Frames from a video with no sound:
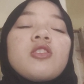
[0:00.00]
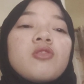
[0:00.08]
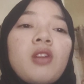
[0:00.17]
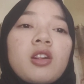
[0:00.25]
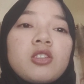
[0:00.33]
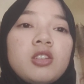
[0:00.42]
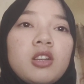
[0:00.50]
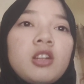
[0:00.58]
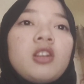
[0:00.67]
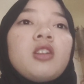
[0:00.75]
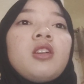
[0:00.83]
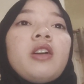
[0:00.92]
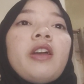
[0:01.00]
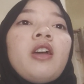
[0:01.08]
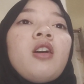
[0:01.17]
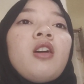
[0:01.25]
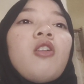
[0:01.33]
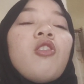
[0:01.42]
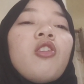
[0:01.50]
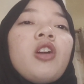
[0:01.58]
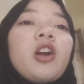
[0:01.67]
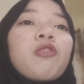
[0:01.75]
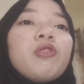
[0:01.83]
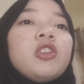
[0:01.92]
structure, or
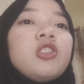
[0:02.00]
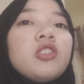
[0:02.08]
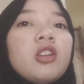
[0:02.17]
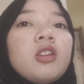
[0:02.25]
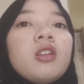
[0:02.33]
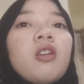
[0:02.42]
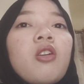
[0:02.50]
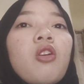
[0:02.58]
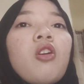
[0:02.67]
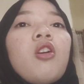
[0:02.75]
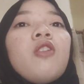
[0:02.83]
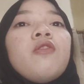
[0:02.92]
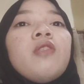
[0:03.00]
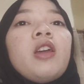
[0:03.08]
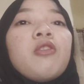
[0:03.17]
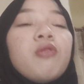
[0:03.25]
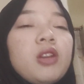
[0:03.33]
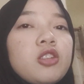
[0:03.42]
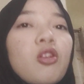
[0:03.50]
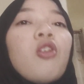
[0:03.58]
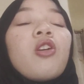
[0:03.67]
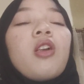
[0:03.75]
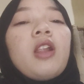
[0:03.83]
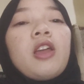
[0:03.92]
acquisition of language
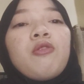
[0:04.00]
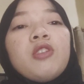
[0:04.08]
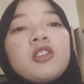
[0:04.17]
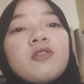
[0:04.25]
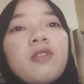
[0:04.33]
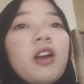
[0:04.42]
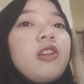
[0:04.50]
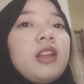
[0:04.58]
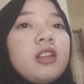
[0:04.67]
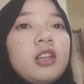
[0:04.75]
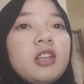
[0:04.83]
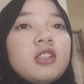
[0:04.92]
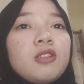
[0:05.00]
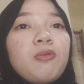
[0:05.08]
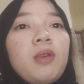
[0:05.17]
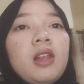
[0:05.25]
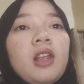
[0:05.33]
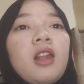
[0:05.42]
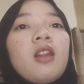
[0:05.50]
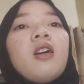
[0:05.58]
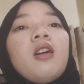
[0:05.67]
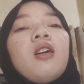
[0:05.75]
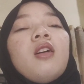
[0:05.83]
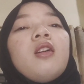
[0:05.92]
or language varieties within
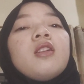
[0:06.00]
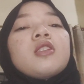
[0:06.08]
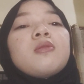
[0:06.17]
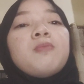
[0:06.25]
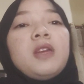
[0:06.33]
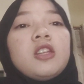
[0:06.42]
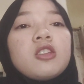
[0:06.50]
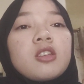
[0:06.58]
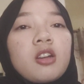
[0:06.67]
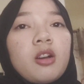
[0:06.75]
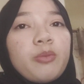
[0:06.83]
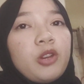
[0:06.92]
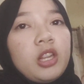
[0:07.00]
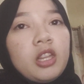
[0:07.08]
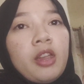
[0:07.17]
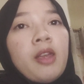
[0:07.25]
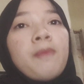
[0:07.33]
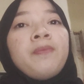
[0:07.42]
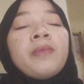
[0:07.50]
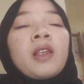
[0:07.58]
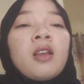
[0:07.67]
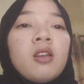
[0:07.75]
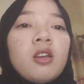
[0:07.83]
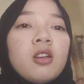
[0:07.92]
a speech community.
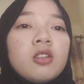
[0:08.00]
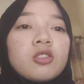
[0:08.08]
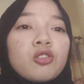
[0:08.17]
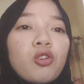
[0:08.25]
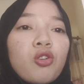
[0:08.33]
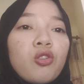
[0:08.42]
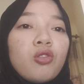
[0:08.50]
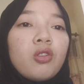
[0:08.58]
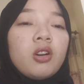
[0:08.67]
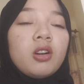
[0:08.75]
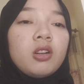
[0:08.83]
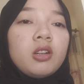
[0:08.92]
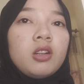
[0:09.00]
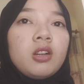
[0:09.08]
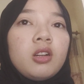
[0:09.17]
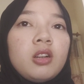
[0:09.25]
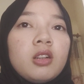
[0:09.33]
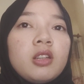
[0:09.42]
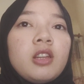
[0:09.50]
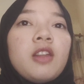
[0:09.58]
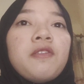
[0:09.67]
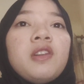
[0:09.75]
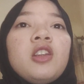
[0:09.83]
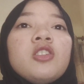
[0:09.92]
The
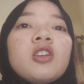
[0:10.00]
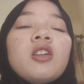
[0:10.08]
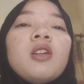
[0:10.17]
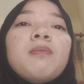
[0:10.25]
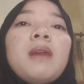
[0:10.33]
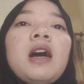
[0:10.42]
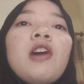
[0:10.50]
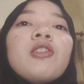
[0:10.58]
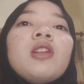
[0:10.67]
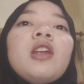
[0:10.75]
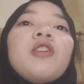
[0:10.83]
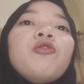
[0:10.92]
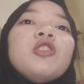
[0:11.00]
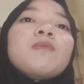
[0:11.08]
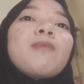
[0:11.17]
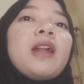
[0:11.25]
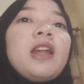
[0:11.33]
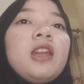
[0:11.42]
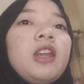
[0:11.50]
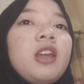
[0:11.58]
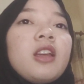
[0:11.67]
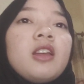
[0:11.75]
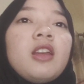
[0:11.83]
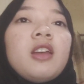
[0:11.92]
definition about language
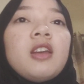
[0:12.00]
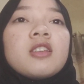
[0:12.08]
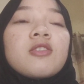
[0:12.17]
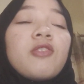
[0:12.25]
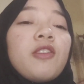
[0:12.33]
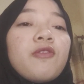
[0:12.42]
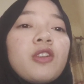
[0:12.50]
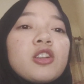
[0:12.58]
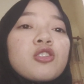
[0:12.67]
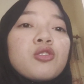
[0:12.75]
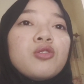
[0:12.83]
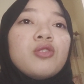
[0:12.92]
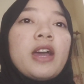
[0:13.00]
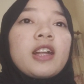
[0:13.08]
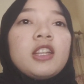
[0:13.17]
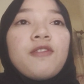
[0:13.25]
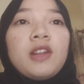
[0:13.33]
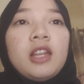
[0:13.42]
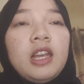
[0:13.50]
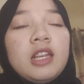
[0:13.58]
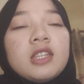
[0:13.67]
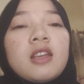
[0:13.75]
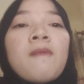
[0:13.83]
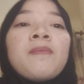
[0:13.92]
planning refers to
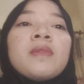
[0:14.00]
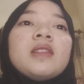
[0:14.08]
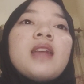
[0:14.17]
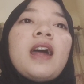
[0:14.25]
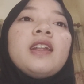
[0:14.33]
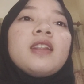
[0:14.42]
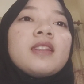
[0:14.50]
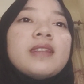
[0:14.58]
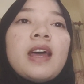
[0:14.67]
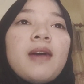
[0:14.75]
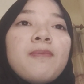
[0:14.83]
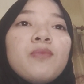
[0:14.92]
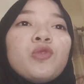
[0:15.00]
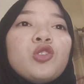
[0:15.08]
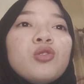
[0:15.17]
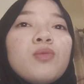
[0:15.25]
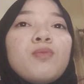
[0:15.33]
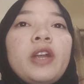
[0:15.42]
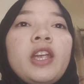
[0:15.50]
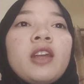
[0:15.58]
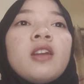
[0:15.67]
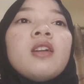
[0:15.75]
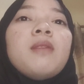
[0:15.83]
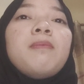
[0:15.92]
activities that attempt to
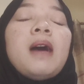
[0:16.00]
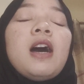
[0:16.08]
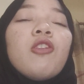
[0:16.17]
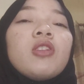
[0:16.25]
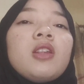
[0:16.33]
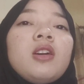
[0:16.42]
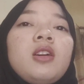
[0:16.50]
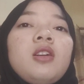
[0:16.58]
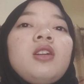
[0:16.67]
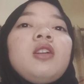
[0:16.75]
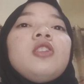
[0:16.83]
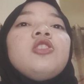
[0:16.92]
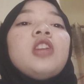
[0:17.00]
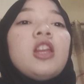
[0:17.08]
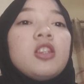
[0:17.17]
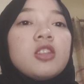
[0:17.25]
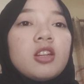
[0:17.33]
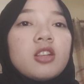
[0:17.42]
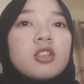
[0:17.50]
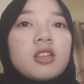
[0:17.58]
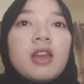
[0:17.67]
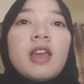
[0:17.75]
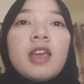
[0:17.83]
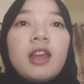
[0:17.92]
bring about changes
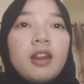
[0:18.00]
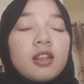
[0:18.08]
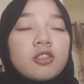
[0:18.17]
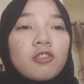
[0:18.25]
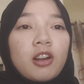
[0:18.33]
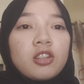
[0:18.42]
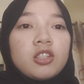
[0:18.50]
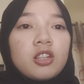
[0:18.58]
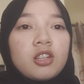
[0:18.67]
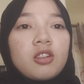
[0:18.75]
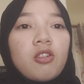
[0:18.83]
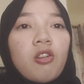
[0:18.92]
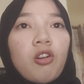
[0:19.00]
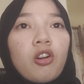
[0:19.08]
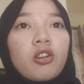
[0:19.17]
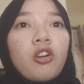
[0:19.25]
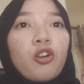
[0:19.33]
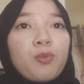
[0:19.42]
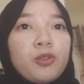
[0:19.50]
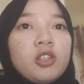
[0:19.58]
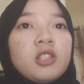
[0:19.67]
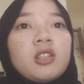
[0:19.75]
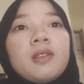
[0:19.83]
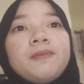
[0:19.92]
in the structure or
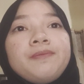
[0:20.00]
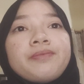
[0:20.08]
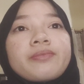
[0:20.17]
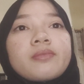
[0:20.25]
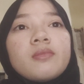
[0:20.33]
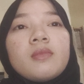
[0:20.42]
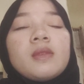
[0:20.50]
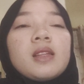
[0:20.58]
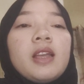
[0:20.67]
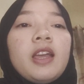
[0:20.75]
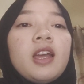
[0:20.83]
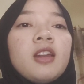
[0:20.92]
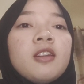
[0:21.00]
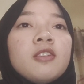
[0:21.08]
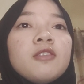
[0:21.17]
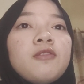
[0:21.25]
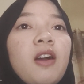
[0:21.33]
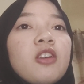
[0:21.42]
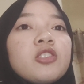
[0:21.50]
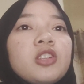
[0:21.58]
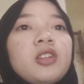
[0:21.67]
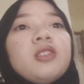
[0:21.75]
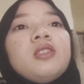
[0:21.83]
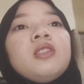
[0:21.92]
corpus and
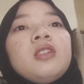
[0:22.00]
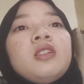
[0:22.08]
function